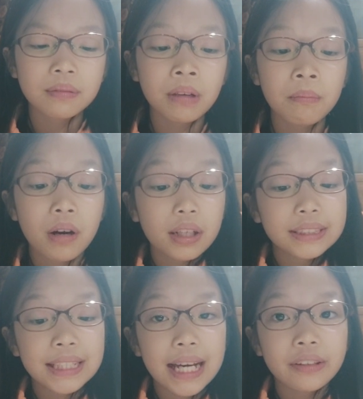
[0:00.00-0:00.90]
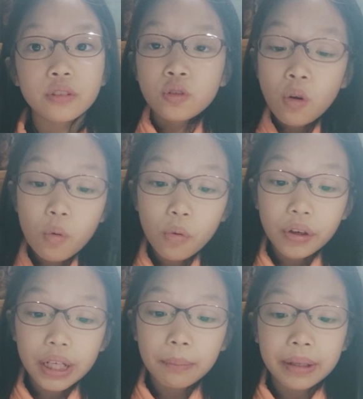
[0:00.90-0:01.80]
My mug said, don't
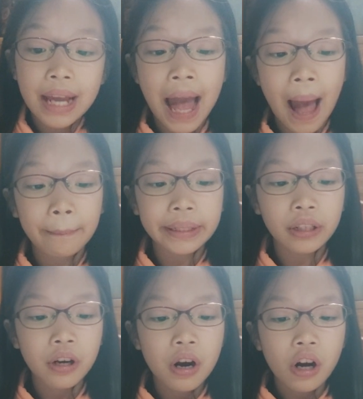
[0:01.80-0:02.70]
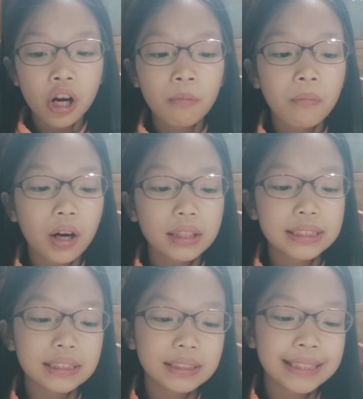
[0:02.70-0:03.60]
worry, be happy. Her
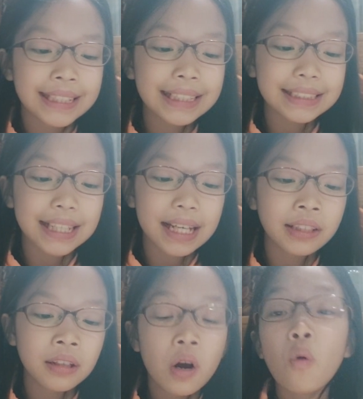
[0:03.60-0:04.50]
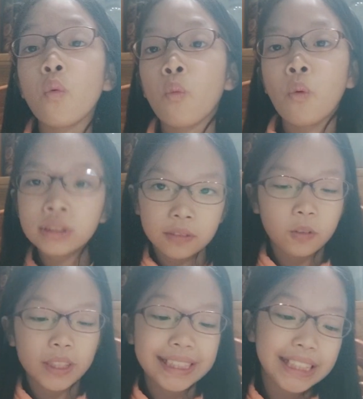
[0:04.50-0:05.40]
mug's tea said,
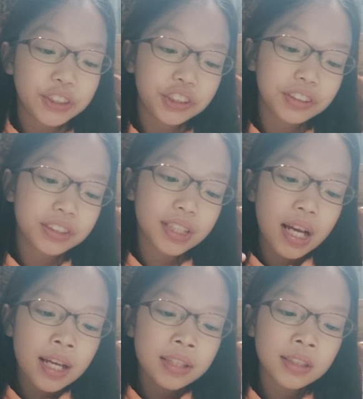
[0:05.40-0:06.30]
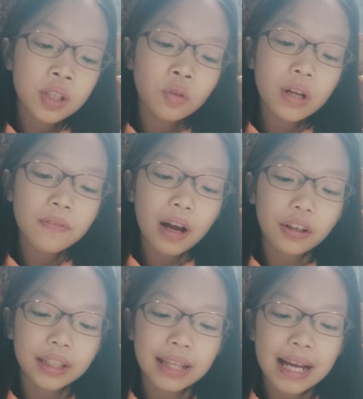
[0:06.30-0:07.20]
wonderful teachers. Did one of
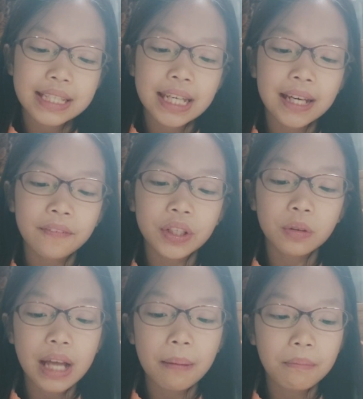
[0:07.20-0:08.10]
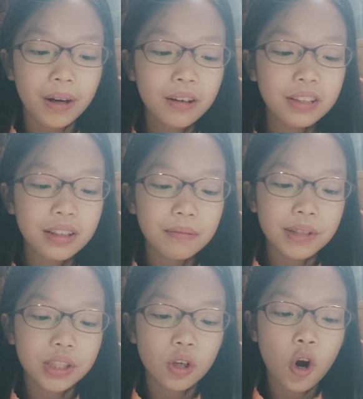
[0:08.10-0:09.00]
our class give you that mug?
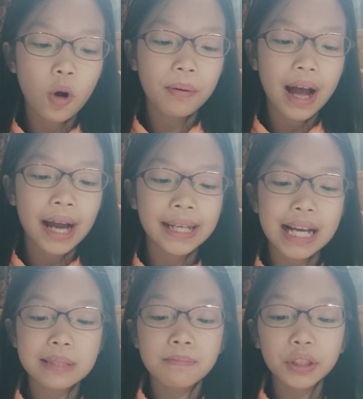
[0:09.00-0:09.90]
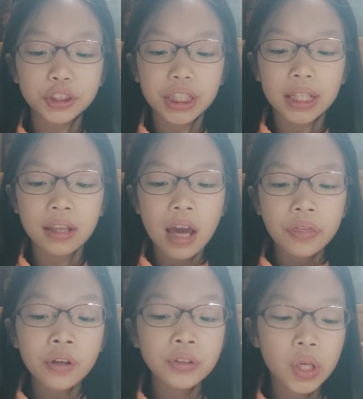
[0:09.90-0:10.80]
Miss Hope, I asked, munching.
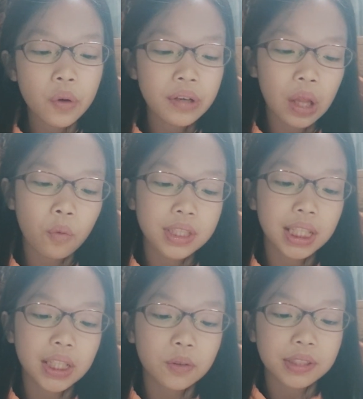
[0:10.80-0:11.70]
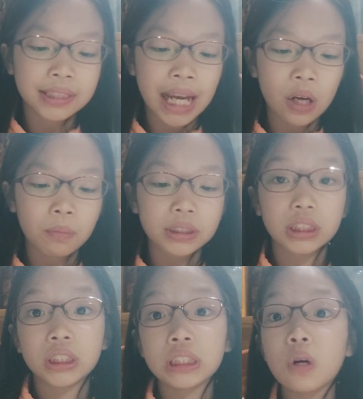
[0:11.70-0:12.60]
The donut was a little stale, but
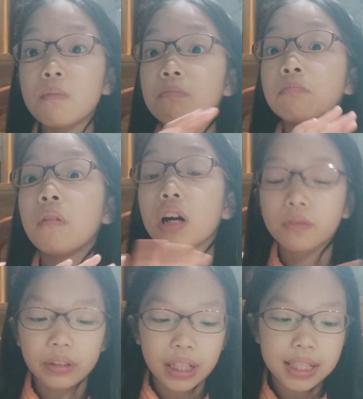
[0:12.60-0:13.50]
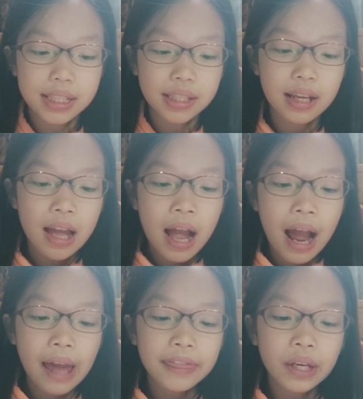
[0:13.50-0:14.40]
still marvelous.
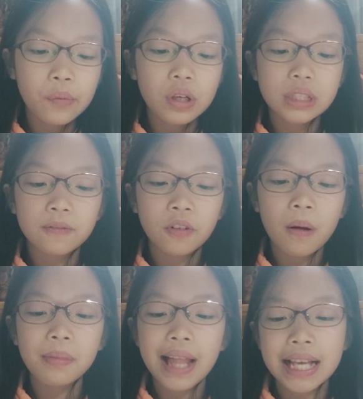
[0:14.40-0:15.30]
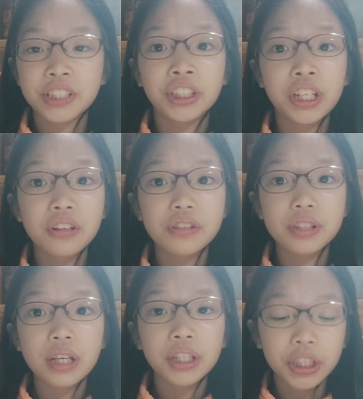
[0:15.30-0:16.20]
I think it was from last
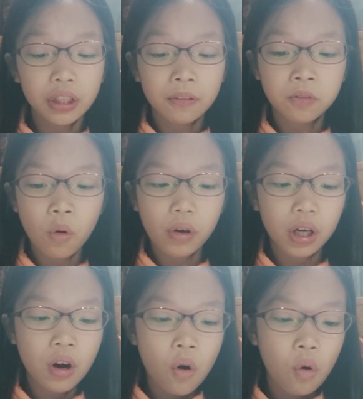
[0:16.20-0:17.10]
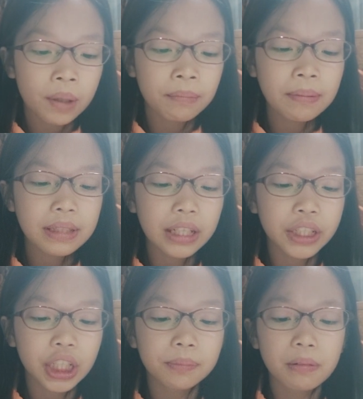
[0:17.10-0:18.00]
year's, year 4, or maybe the
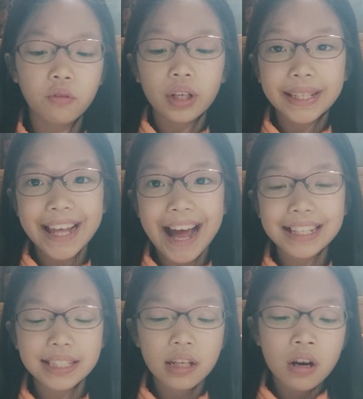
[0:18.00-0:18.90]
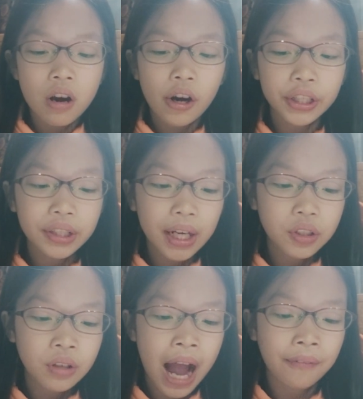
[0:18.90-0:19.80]
year before that. Are you
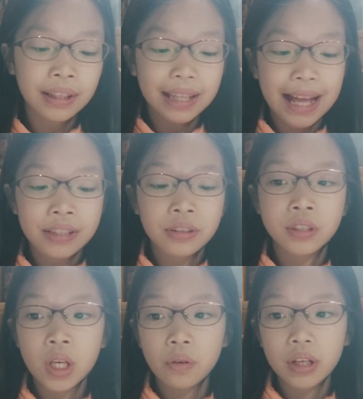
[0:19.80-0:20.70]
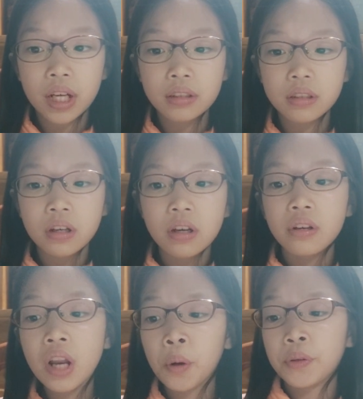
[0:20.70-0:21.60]
going to have the last donut?
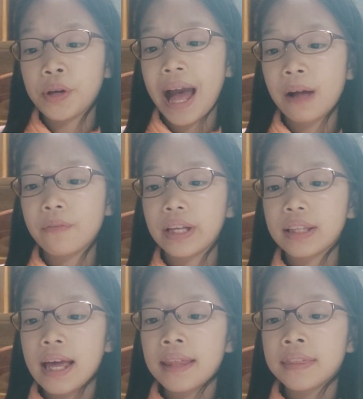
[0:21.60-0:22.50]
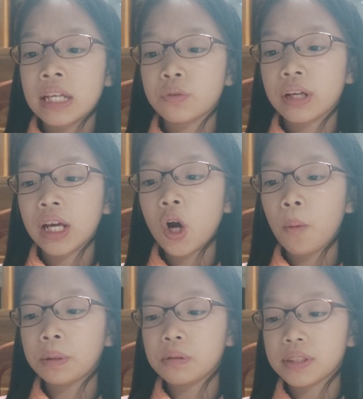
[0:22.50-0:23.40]
No, you haven't. That's what I
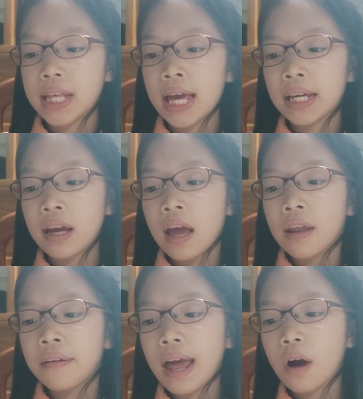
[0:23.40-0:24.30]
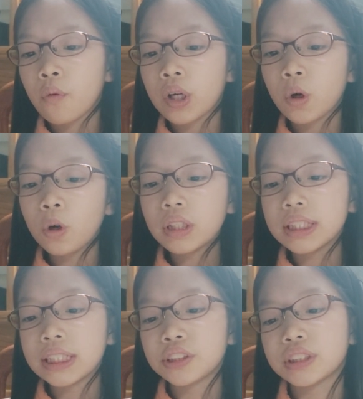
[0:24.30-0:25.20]
hope you say. Now, while all the
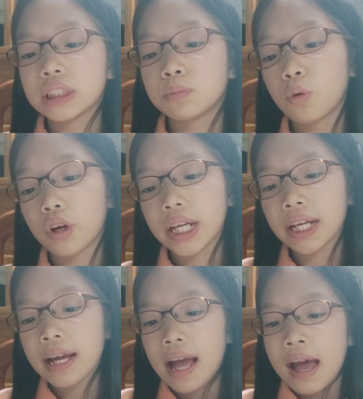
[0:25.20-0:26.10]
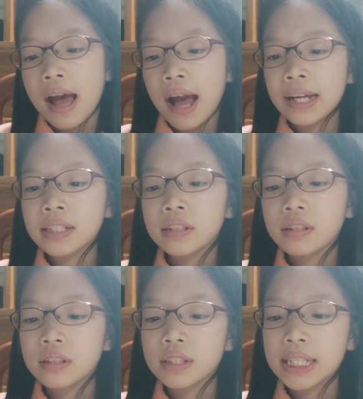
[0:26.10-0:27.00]
tears this morning, I
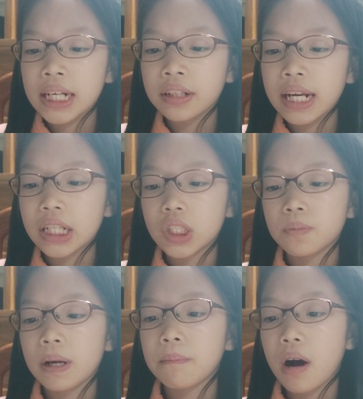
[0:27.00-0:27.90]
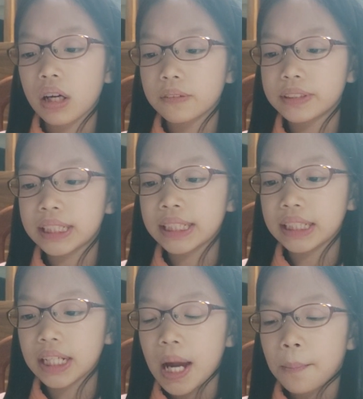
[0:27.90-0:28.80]
stared into my mug of
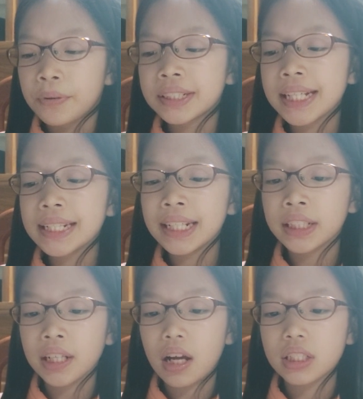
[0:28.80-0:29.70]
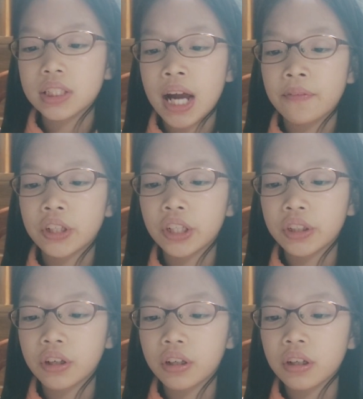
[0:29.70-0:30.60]
tea, pretending not to have heard
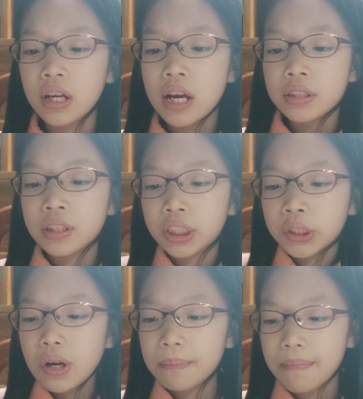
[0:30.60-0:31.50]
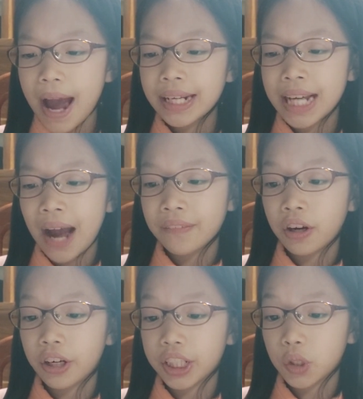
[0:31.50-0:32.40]
her. Did you and Maddie have an
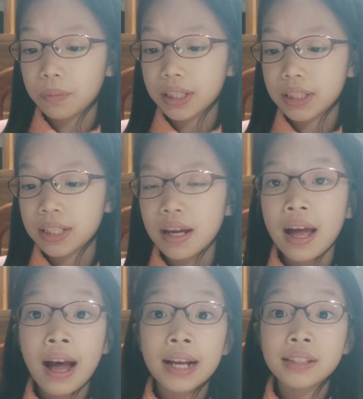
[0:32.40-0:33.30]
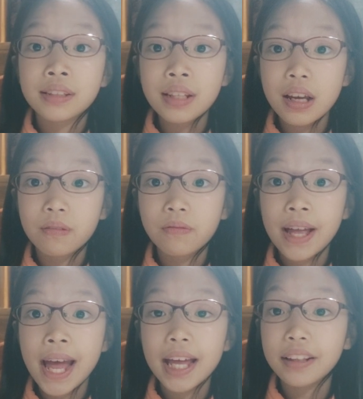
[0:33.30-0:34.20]
argument? I sniffed
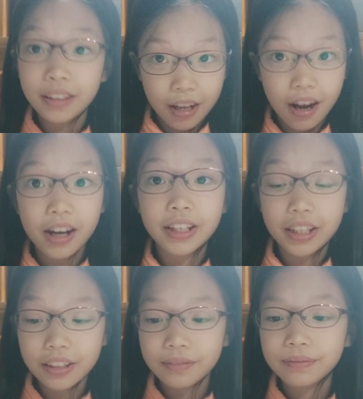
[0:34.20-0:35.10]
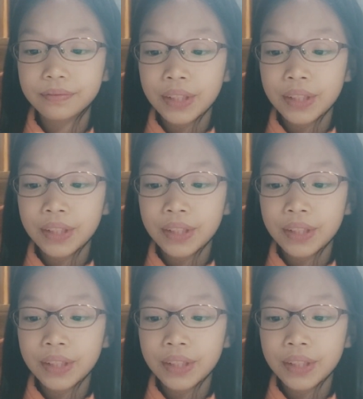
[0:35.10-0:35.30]
and nodded.